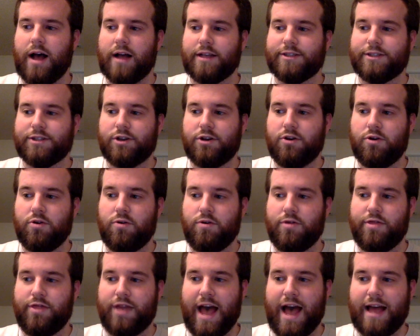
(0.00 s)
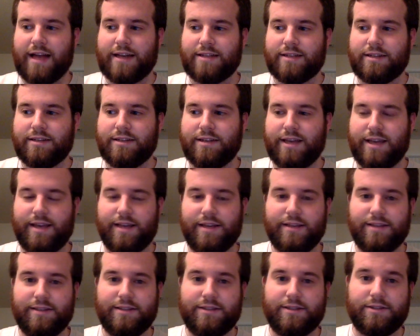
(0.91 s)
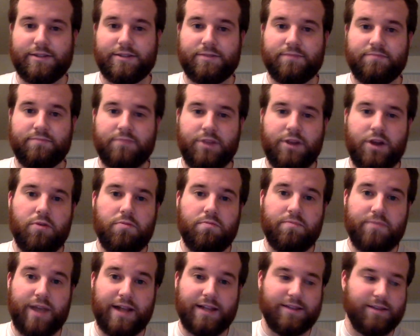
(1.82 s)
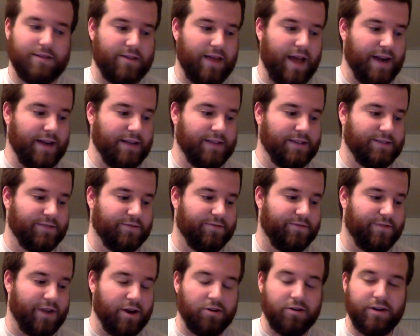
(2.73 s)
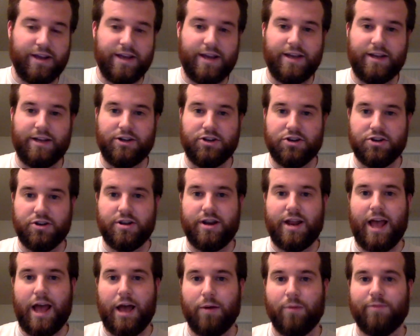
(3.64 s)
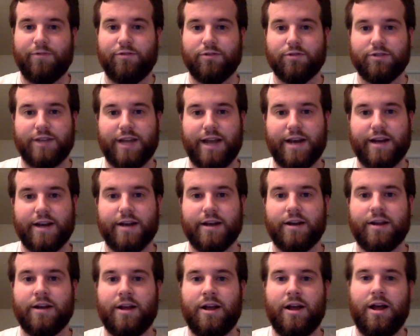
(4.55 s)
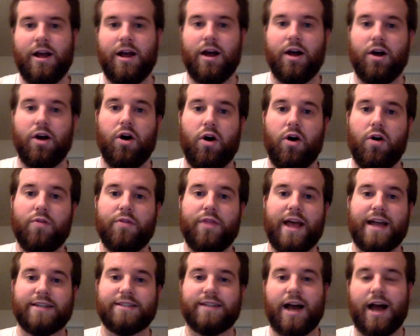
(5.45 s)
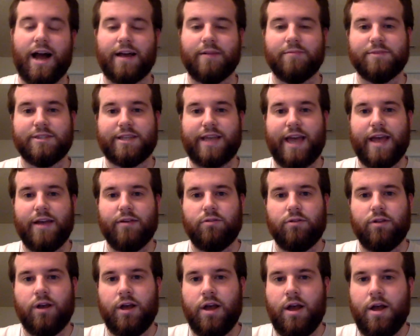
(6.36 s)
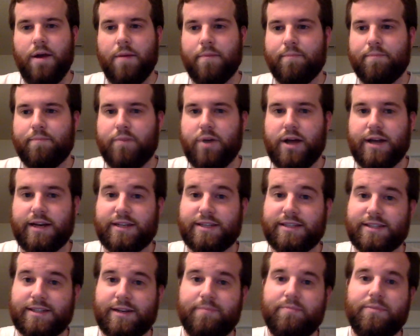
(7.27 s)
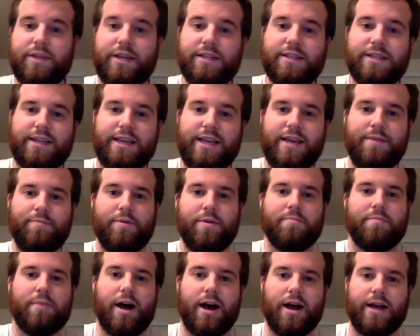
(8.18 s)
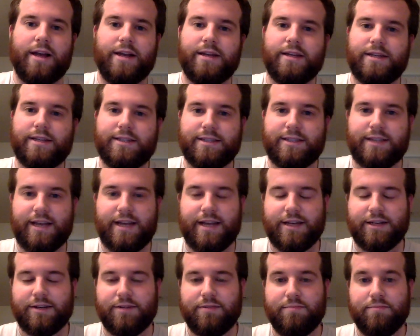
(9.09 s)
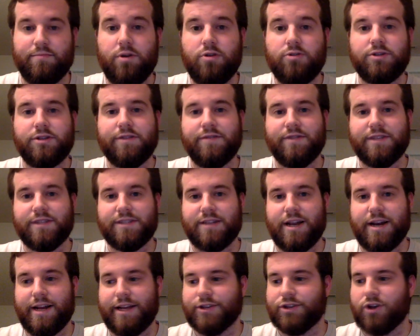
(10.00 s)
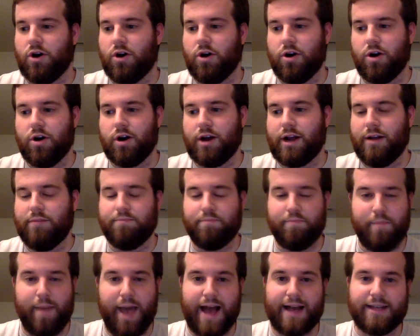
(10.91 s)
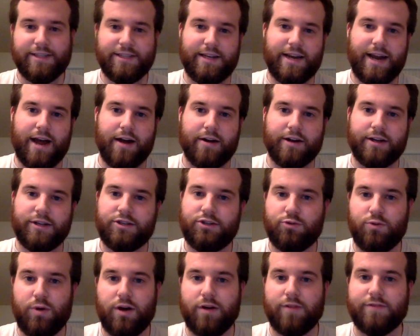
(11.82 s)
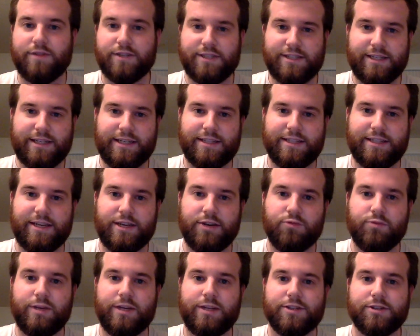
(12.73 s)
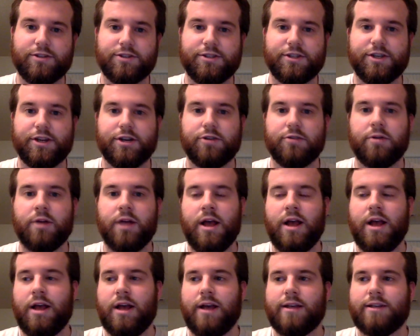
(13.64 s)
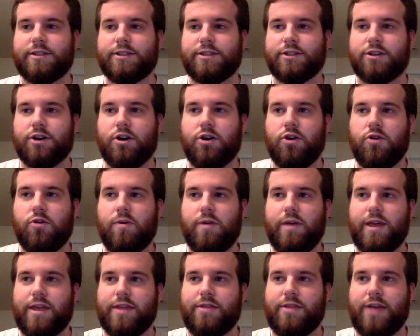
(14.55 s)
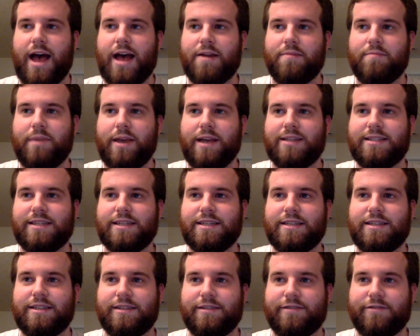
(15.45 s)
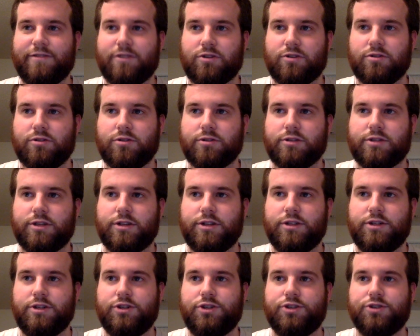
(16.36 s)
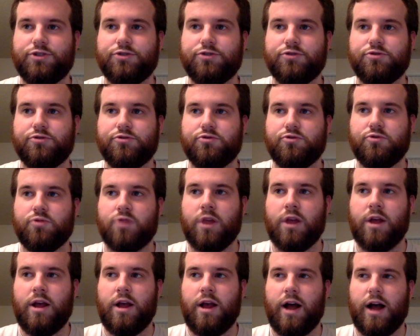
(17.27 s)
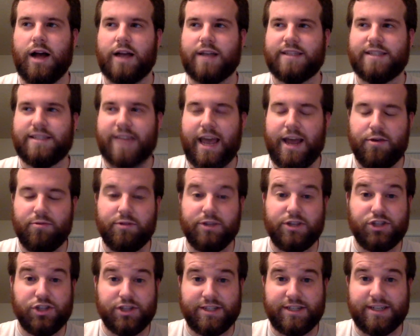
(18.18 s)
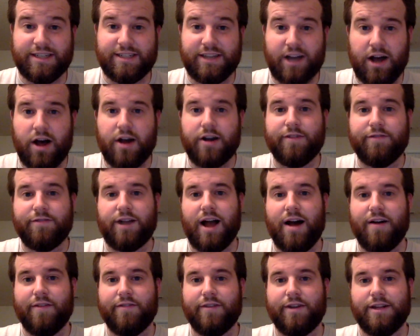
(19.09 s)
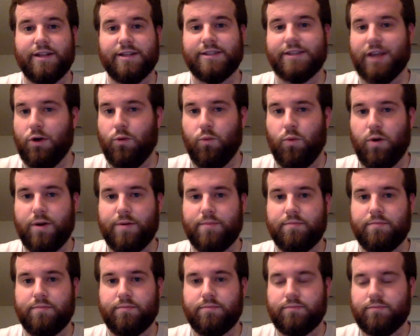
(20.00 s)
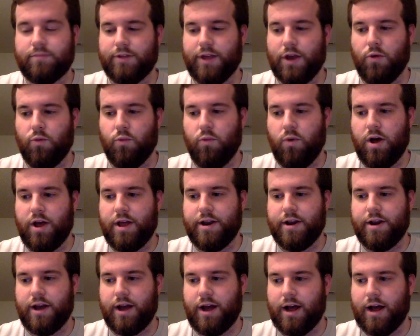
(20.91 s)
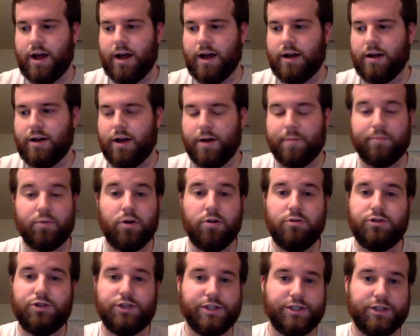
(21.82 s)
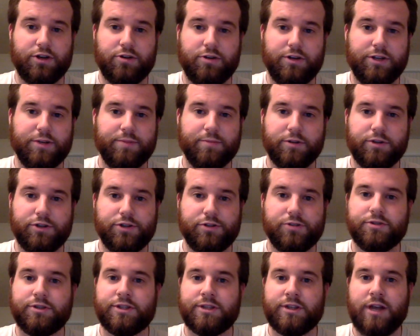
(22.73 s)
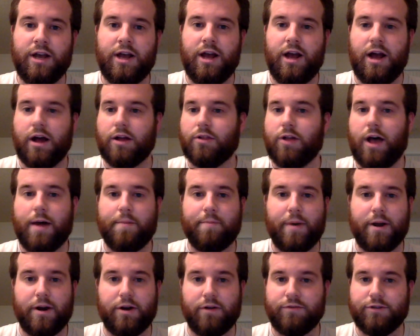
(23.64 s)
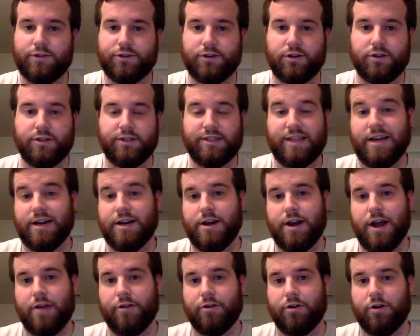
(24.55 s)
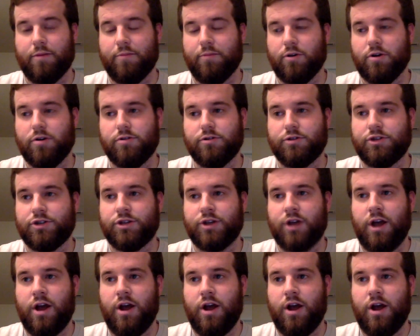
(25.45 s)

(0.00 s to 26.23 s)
So that is, that is very good, helpful data on that time scale. But something to keep in mind is that most of the studies are maxing out at 12 to 16 weeks or so. So that makes it difficult to say with just a ton of confidence that one approach is going to produce a lot better results than another approach